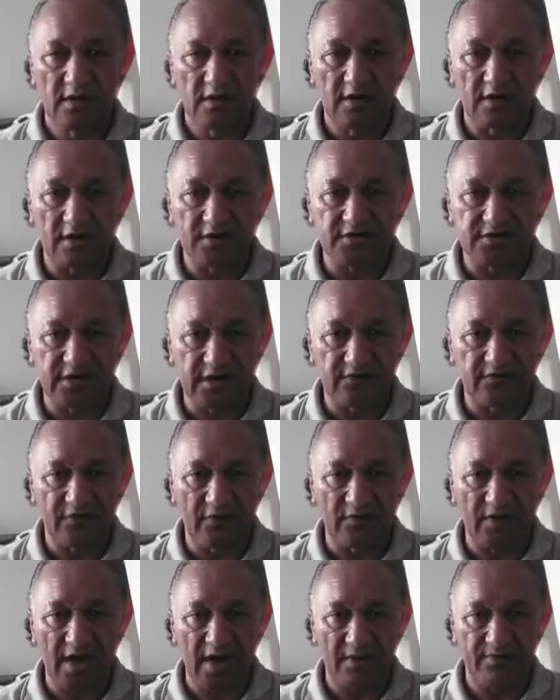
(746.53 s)
consent
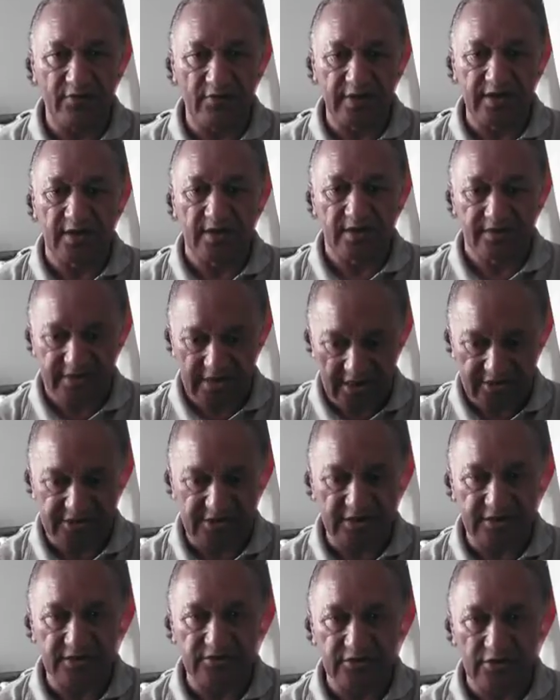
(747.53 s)
from Ngāpuhi, that's
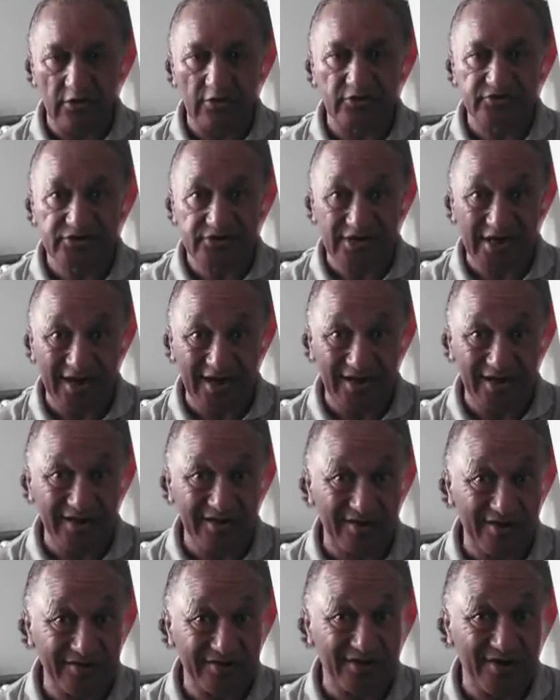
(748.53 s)
it. You're sailing
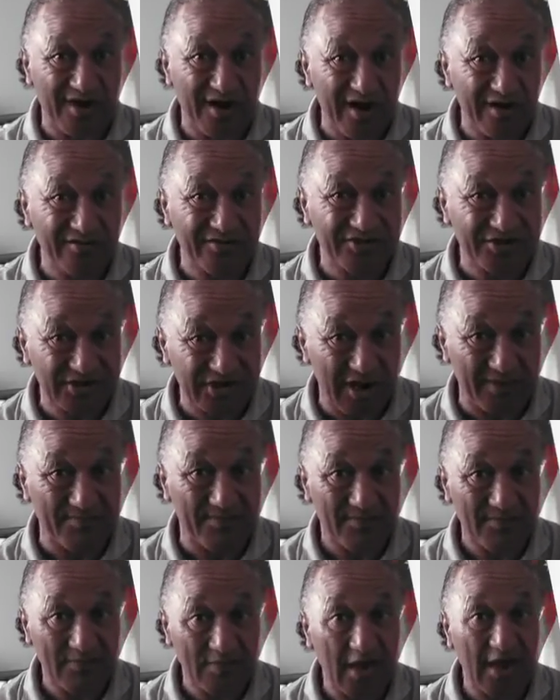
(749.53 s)
on your own ship,
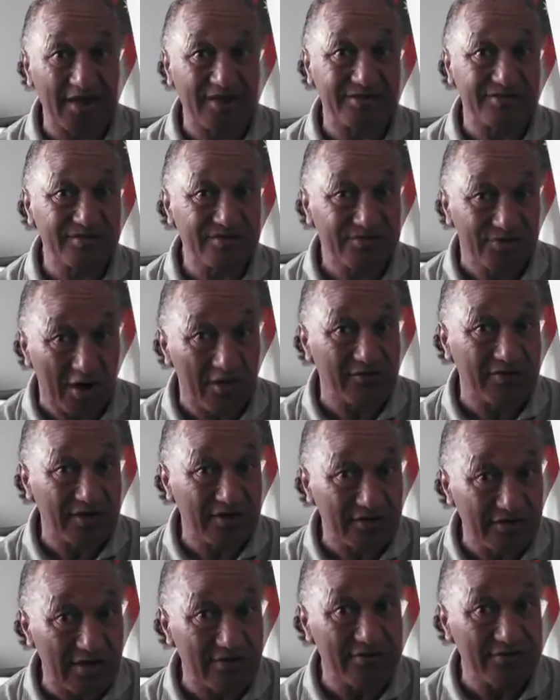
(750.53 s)
and don't
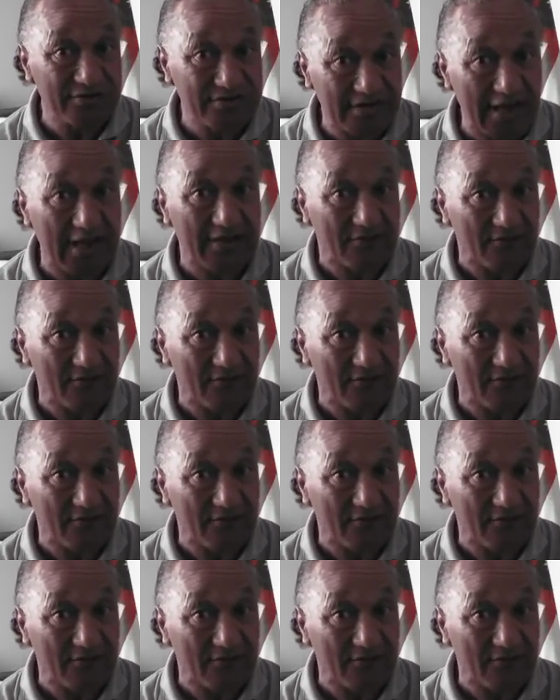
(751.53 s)
use that